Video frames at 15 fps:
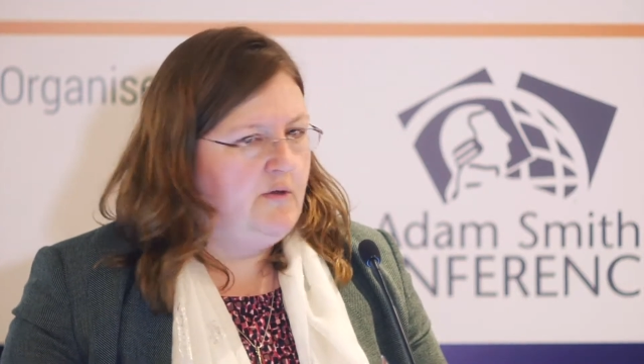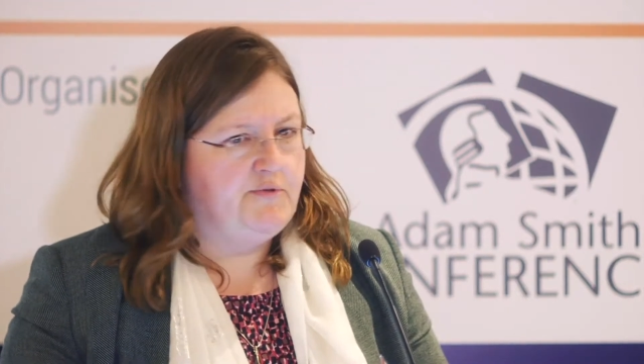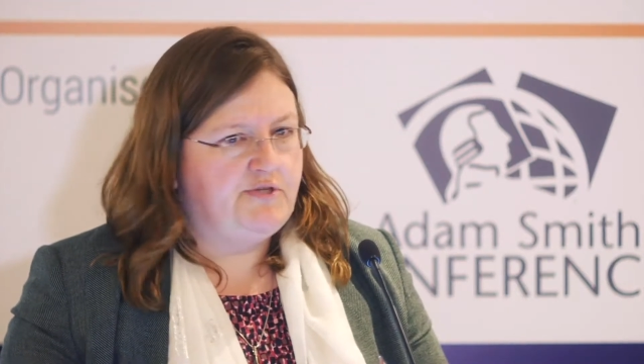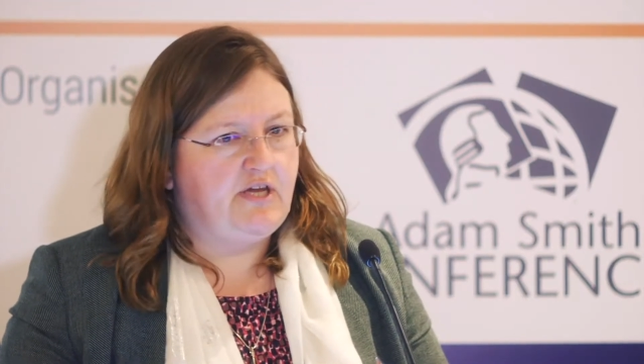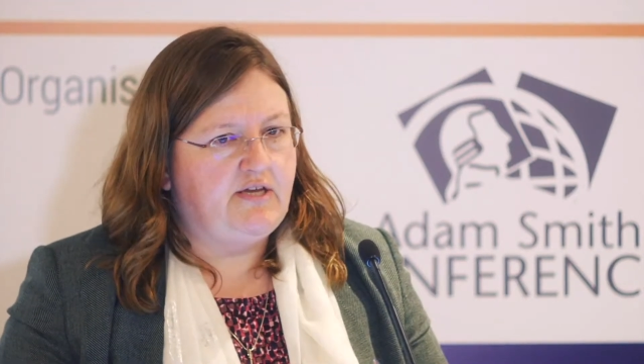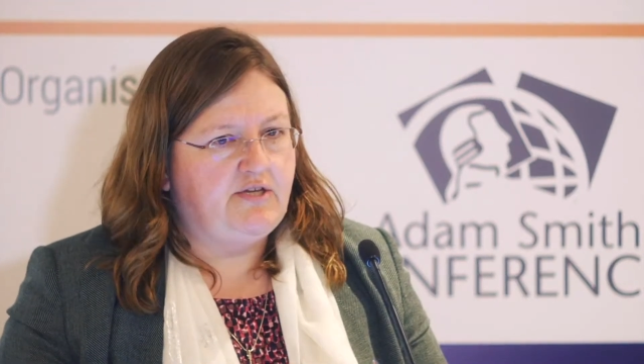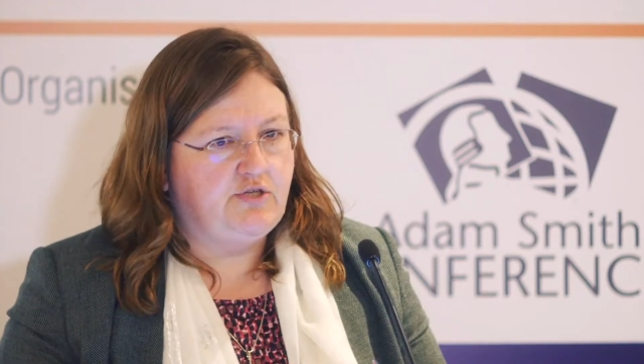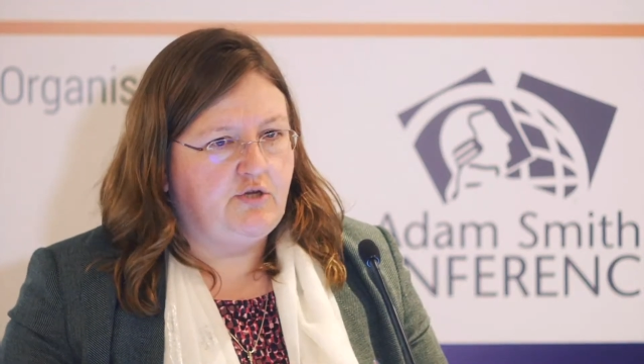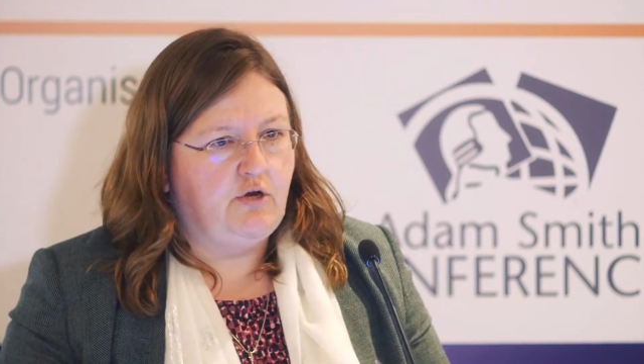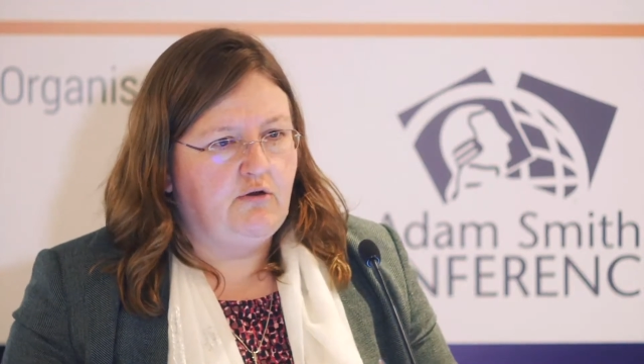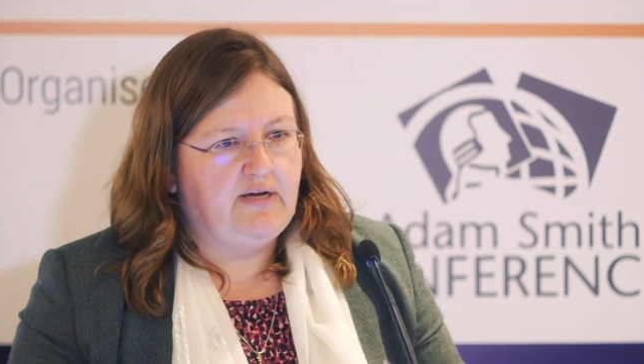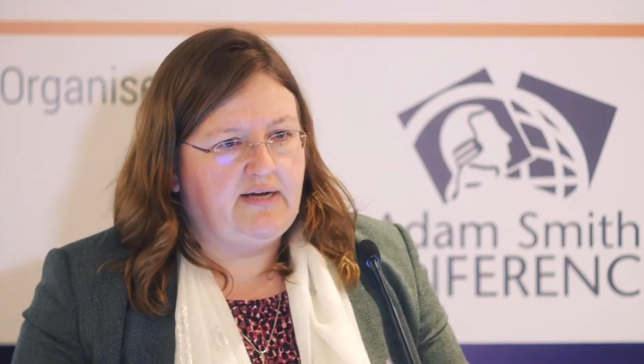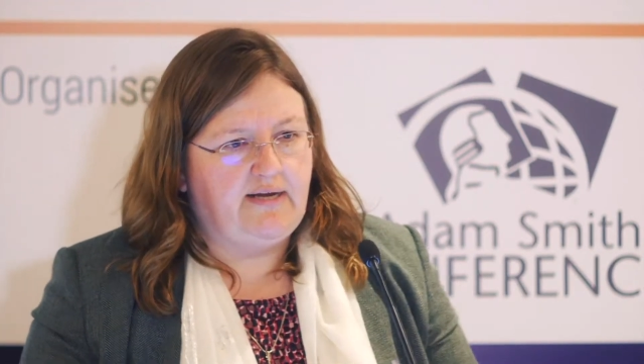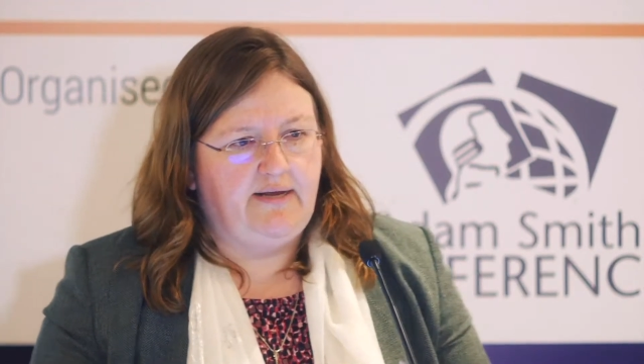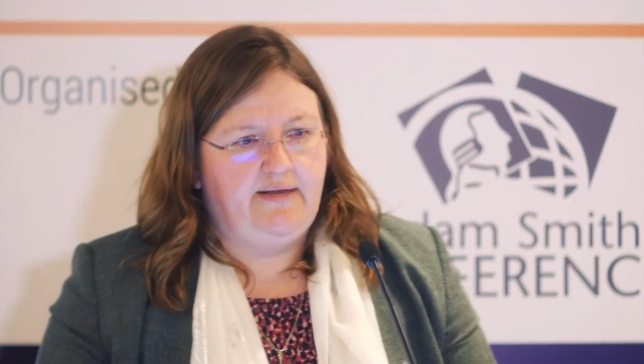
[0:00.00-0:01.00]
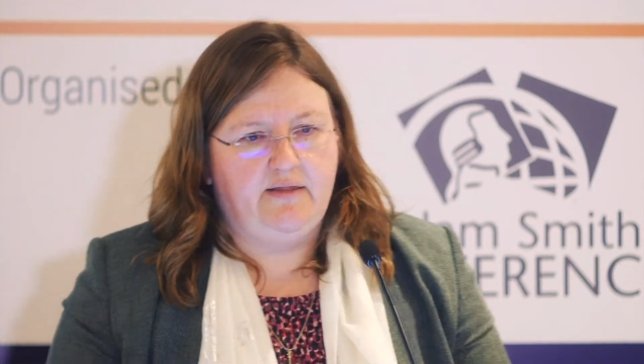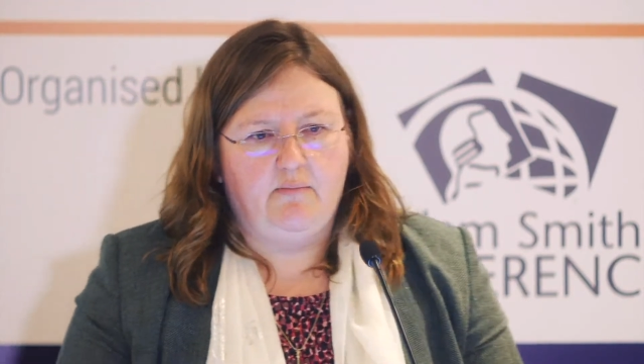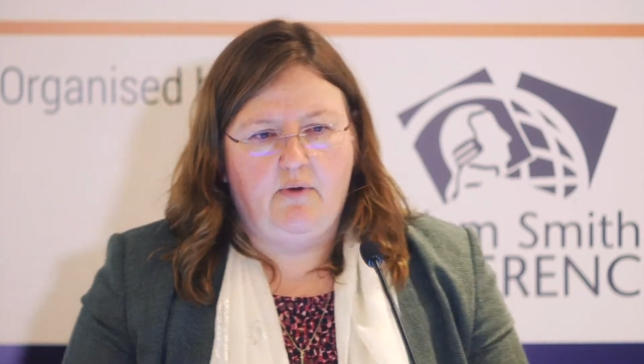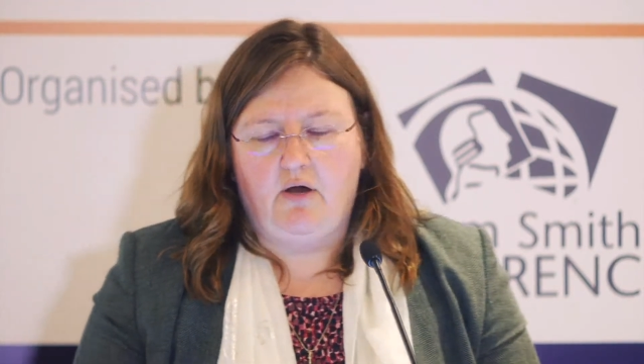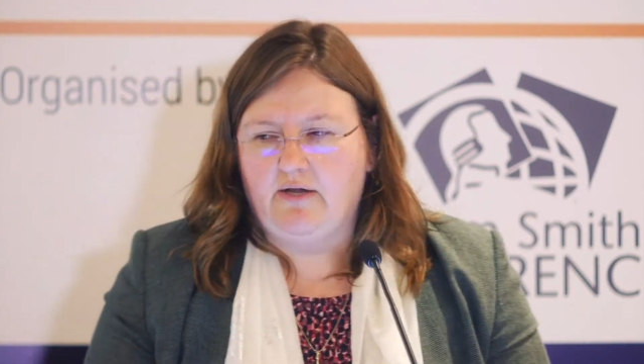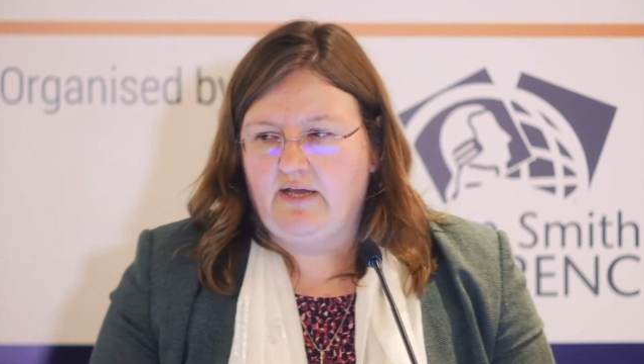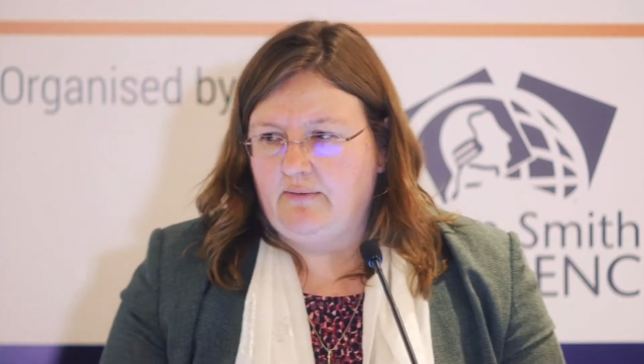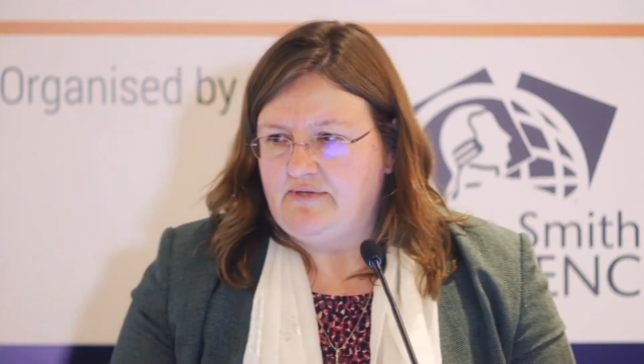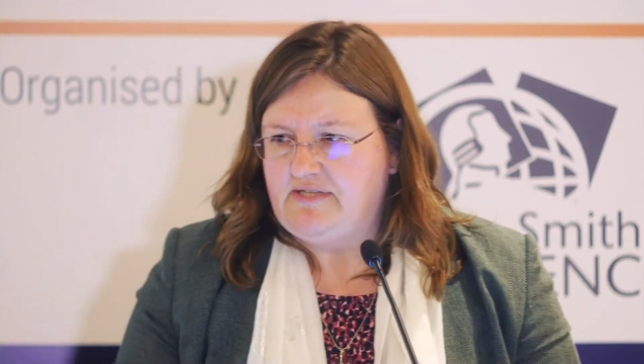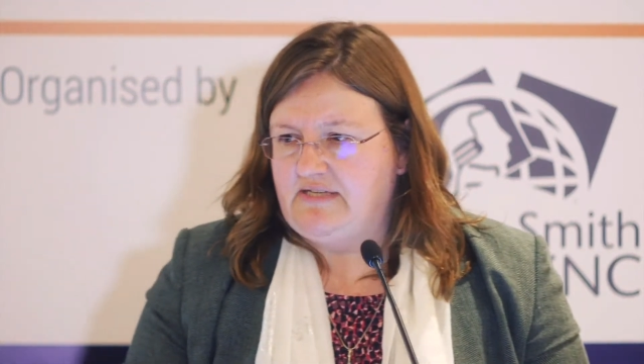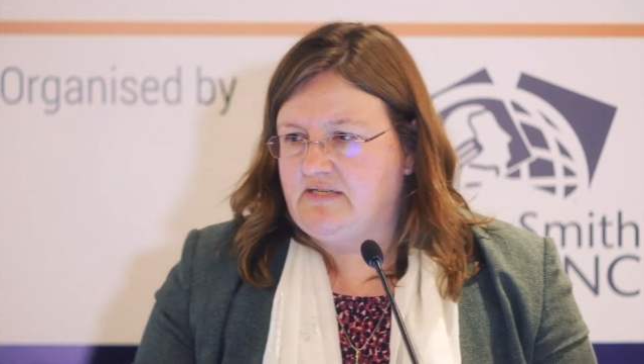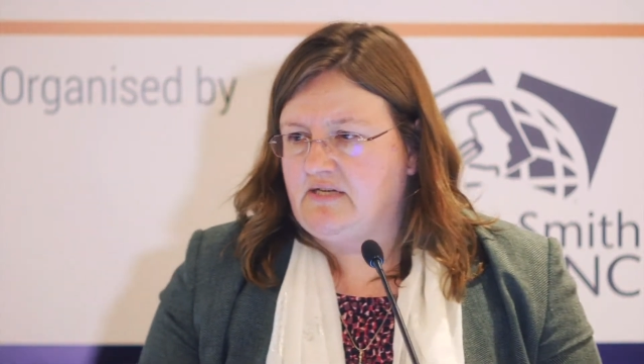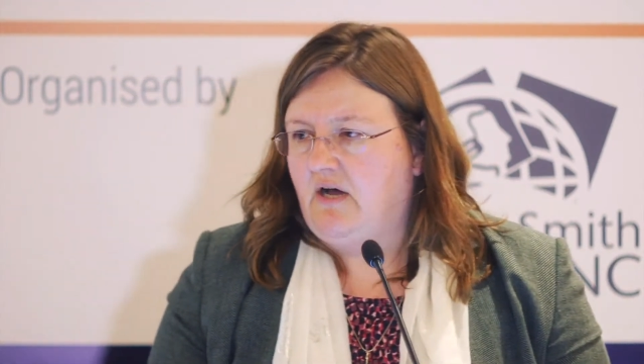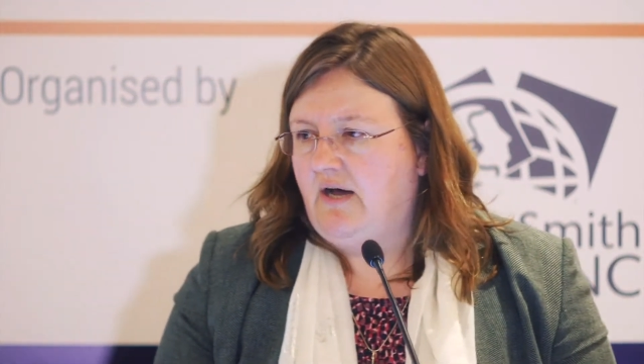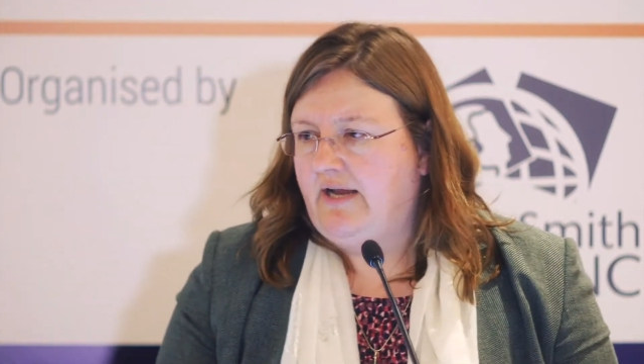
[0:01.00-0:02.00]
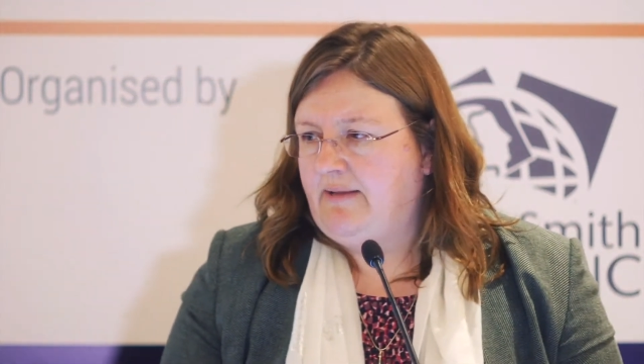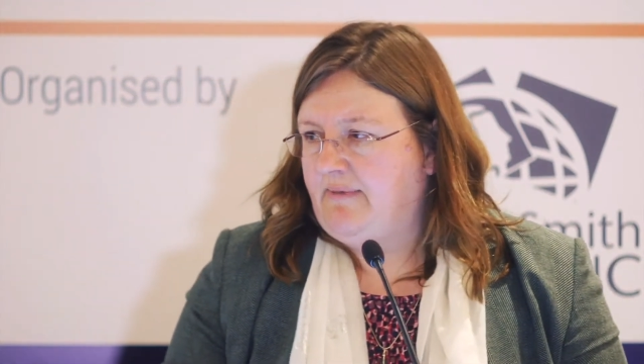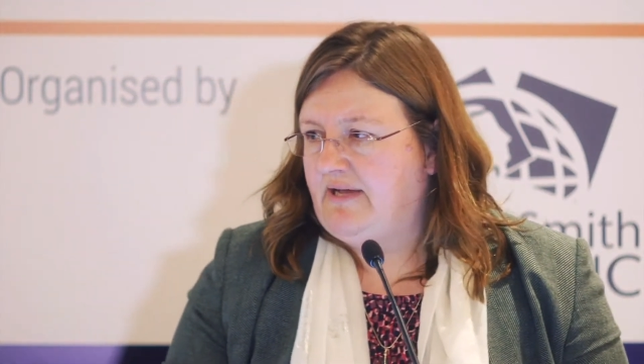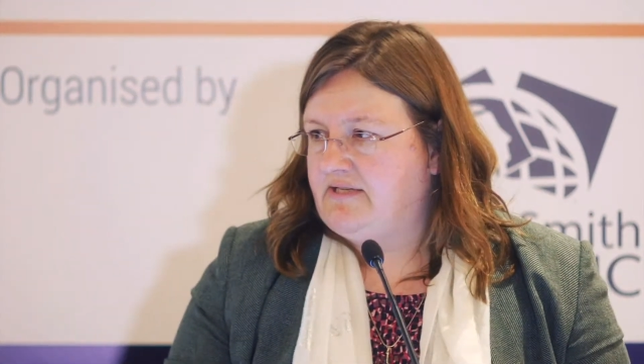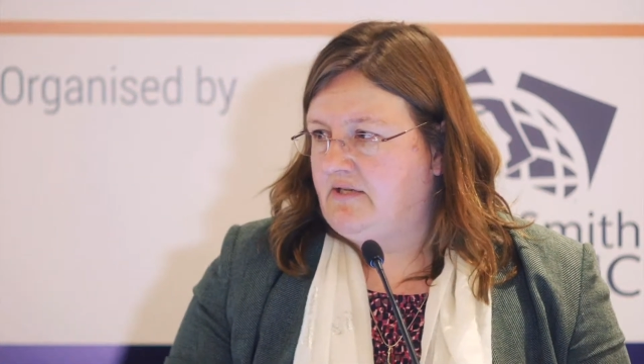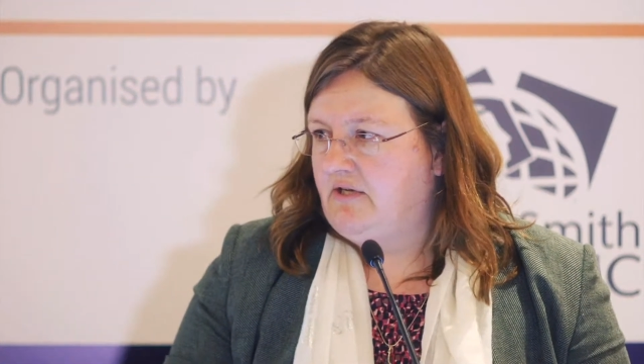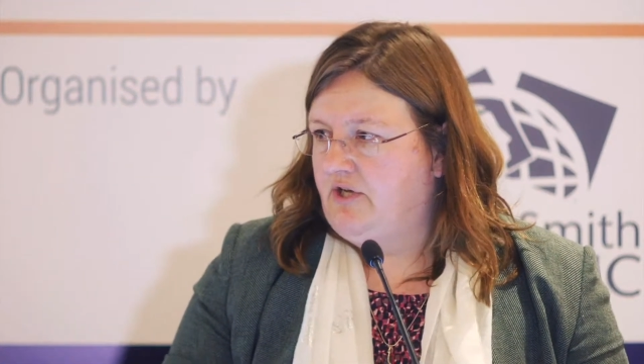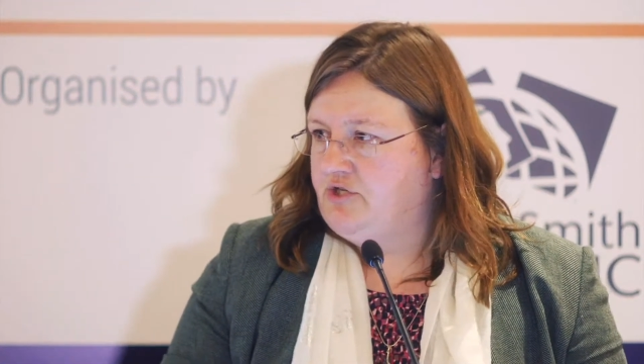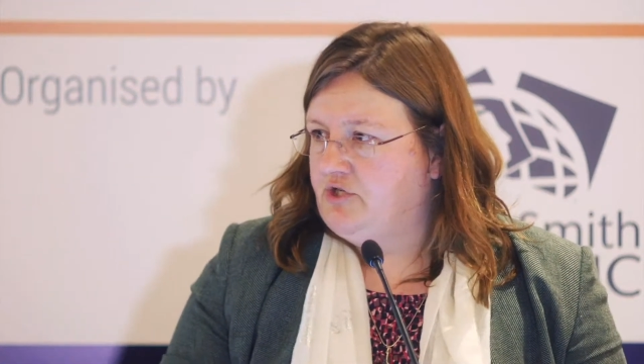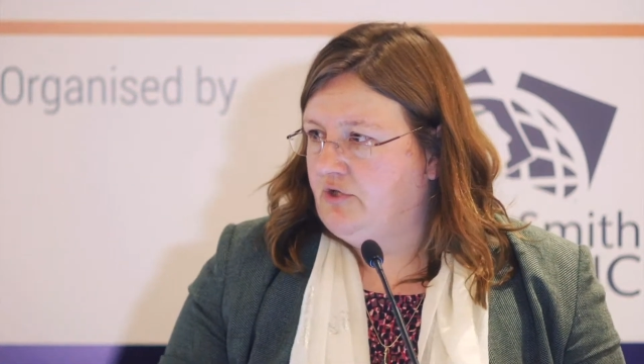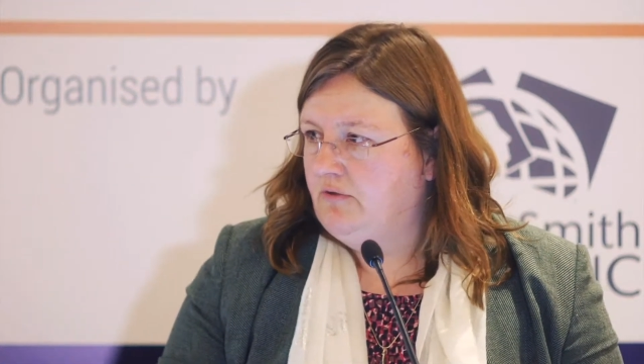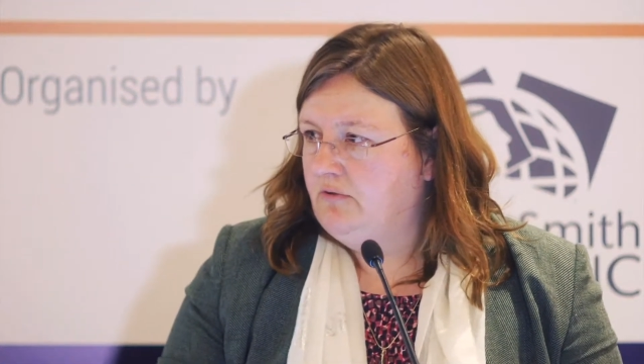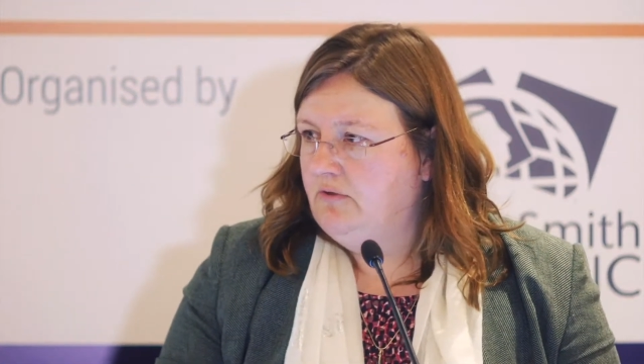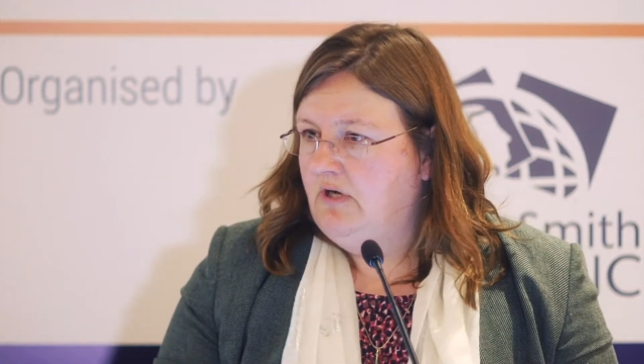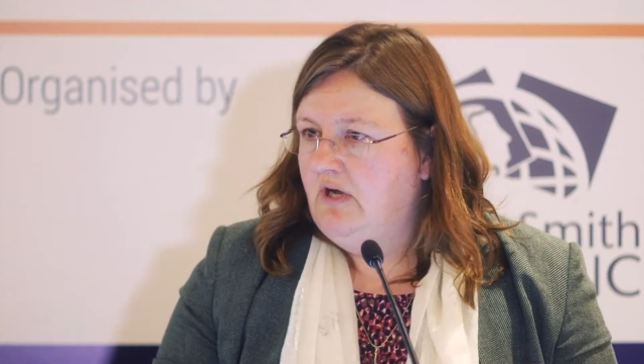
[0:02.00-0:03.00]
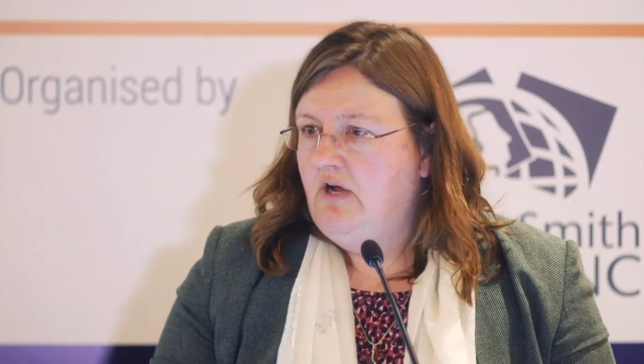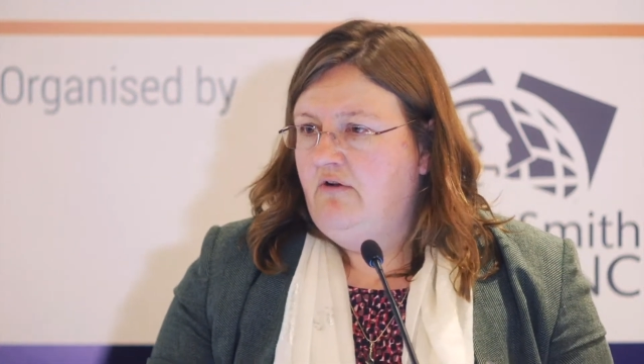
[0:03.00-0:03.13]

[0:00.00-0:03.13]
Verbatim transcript: So historically, the market was entirely metallurgical,